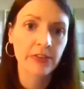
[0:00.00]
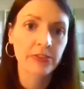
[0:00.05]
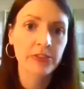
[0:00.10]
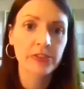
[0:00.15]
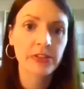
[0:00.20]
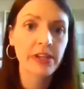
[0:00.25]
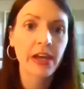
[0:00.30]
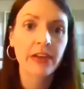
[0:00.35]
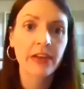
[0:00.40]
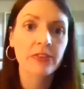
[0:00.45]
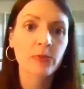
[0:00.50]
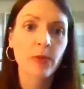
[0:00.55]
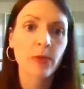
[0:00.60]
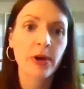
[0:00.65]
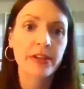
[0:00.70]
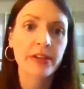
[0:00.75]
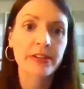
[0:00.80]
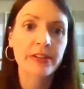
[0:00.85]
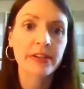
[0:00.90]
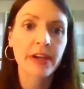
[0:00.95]
She has
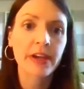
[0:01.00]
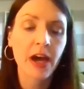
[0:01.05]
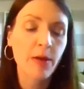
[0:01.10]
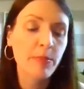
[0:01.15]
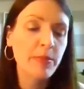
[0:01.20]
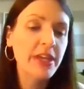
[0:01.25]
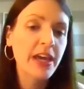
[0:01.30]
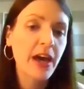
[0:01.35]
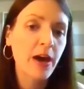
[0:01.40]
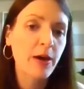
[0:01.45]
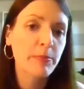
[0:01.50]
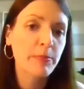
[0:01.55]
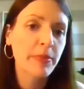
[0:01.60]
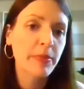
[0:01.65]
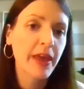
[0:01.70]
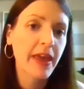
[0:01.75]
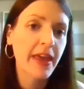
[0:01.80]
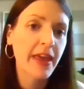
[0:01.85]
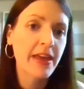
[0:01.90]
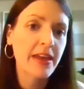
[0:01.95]
one coming up,
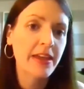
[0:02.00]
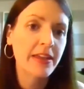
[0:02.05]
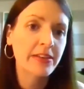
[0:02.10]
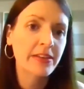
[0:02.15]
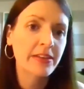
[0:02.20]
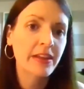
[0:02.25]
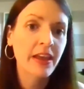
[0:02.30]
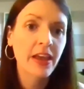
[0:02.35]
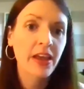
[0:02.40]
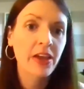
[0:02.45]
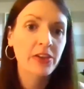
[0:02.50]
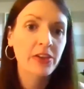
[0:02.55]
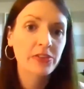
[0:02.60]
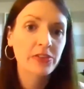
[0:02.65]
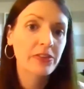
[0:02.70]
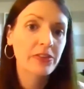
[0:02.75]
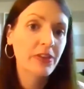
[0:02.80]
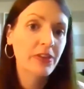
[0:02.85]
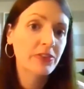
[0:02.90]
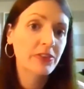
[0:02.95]
and
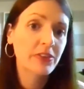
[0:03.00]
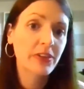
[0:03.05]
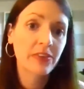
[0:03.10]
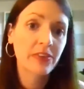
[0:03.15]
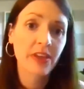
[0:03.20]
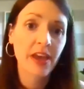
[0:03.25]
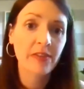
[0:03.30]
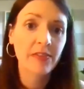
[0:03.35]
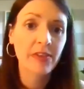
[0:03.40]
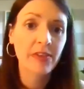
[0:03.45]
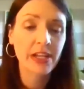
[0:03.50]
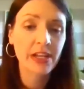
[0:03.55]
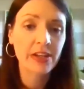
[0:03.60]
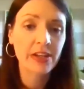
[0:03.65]
she said she doesn't have any